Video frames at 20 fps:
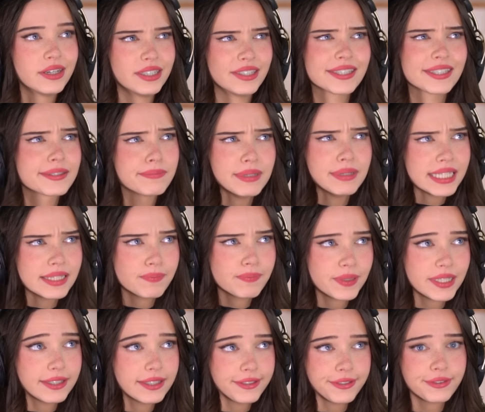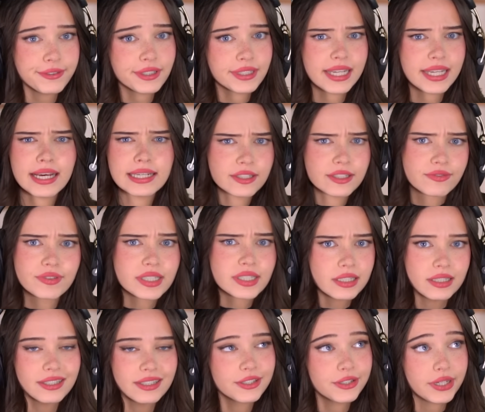You're smelling pizza all day, you're really
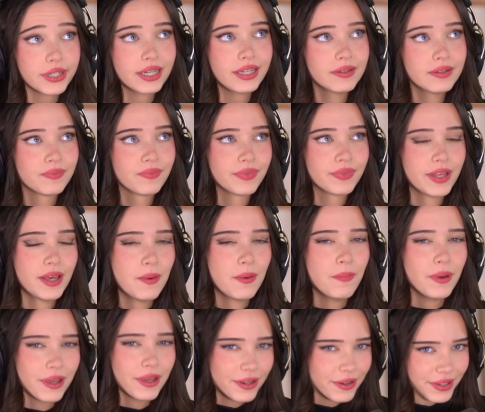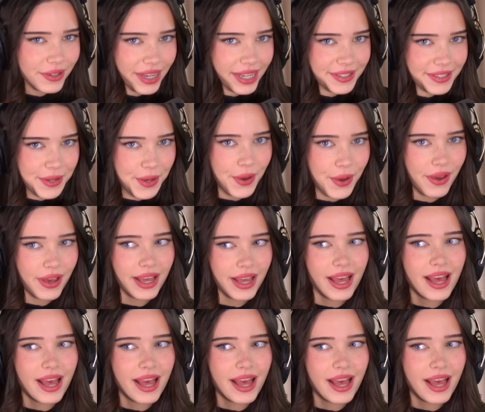hungry. But you know what I'd do?